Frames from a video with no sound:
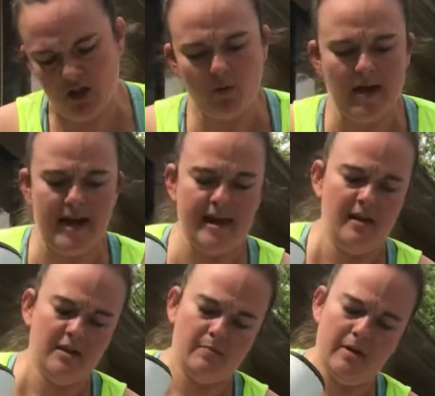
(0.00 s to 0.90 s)
the way,
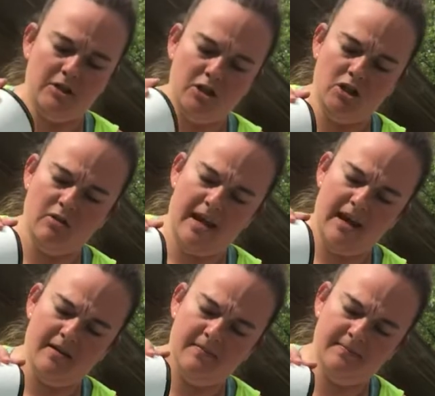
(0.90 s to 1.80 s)
as much as you can.